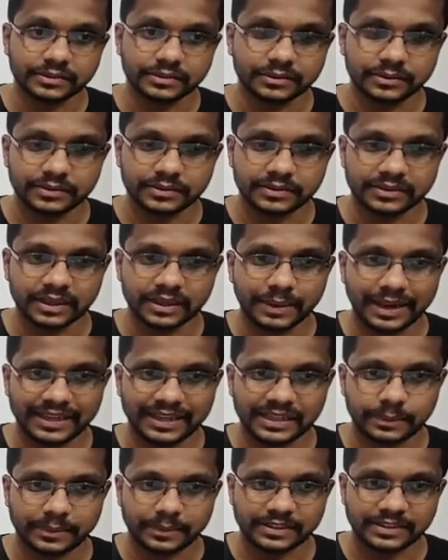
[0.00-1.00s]
schematic
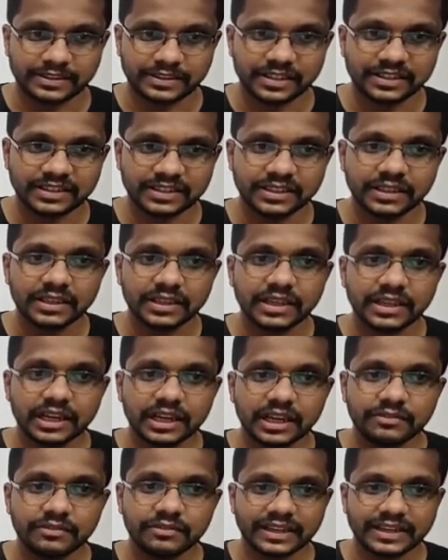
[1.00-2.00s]
representation.
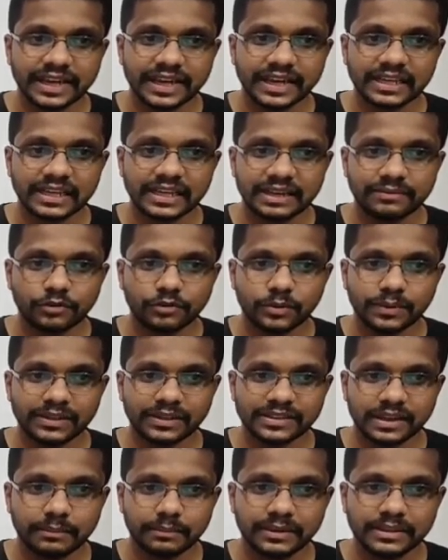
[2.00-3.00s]
We are taking the environmental
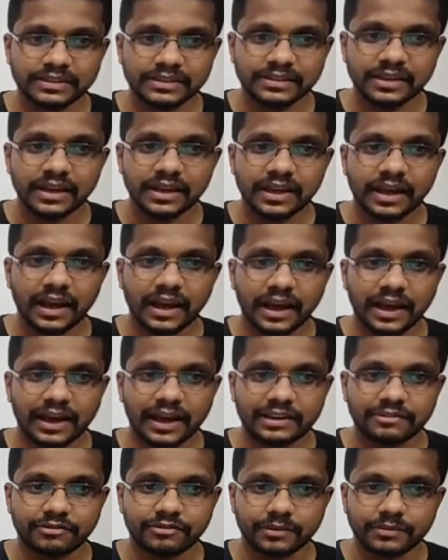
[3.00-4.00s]
samples,
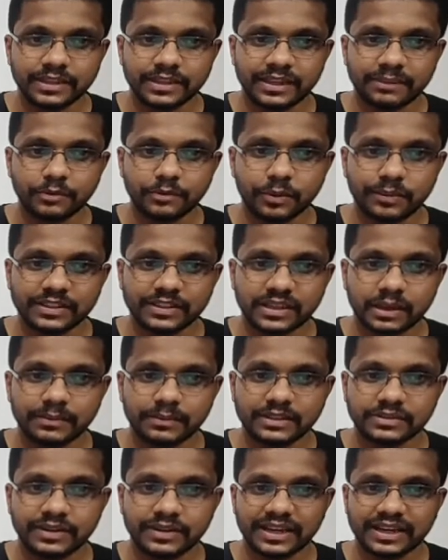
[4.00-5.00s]
and from the environmental
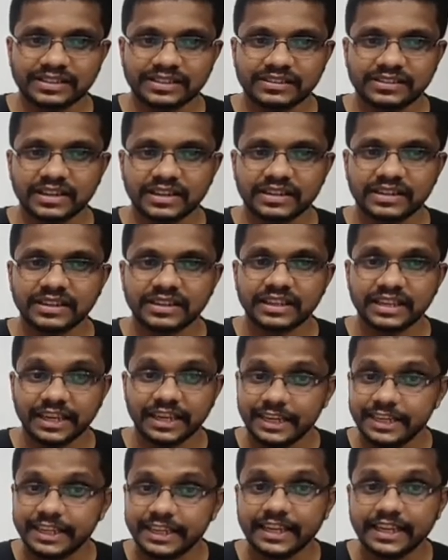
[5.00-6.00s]
samples, we are extracting the
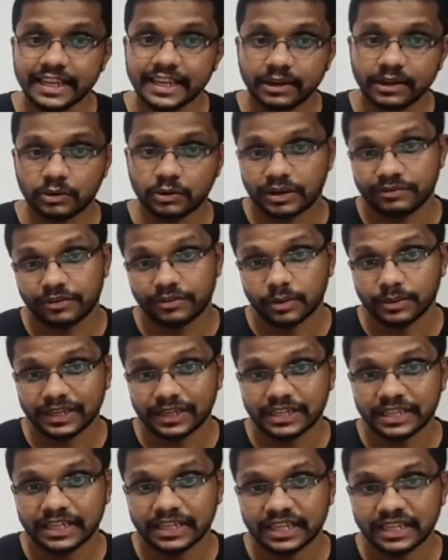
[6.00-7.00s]
eDNA or
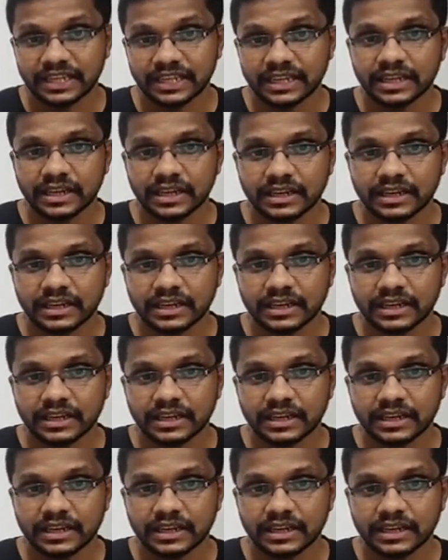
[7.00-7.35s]
environmental DNA.